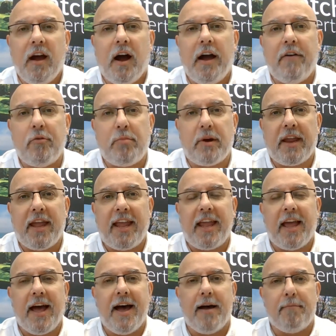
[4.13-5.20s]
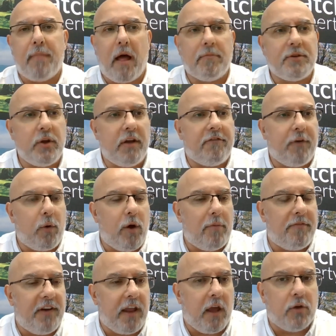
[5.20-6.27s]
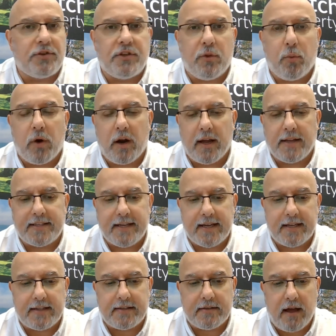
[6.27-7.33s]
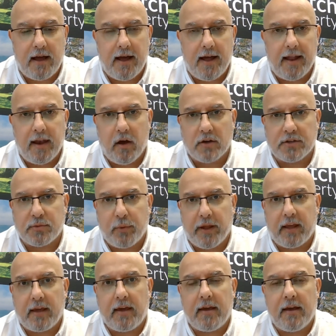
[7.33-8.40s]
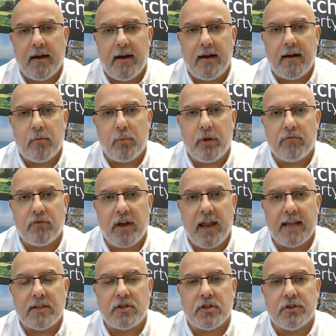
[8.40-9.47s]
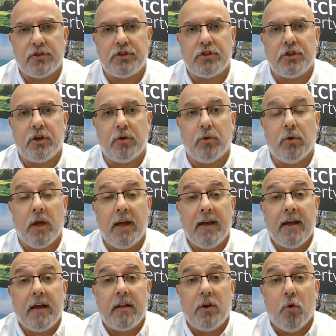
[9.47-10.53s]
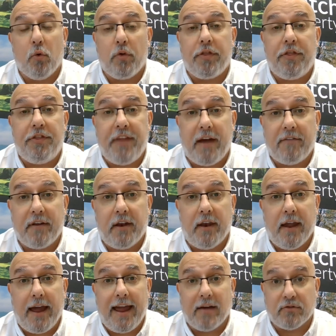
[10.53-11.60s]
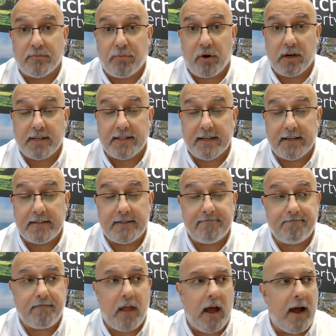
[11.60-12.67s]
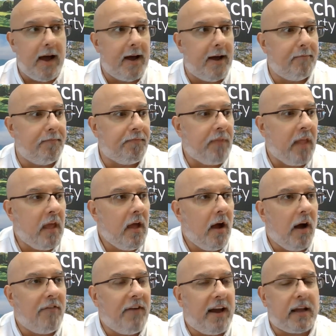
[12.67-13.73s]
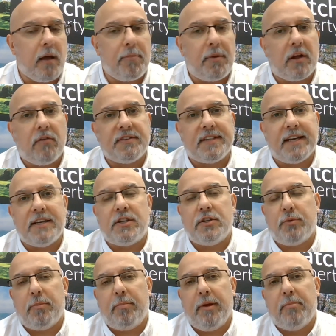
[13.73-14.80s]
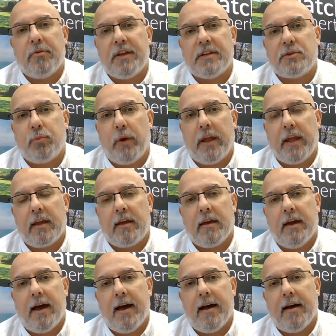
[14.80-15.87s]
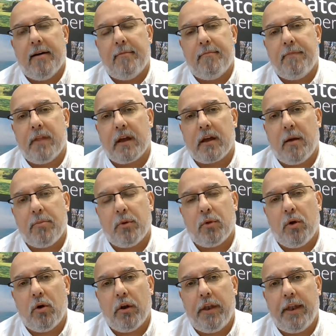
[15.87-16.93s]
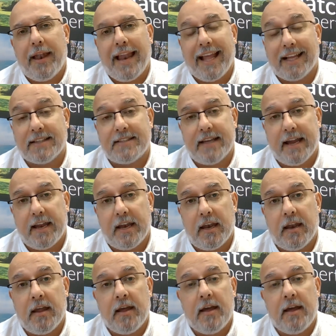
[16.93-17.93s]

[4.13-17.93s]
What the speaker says: Hi, everybody. I'm doing a follow-up video to the one I did last week with relation to North Devon house prices. I've had a couple of conversations with people this week, a couple on LinkedIn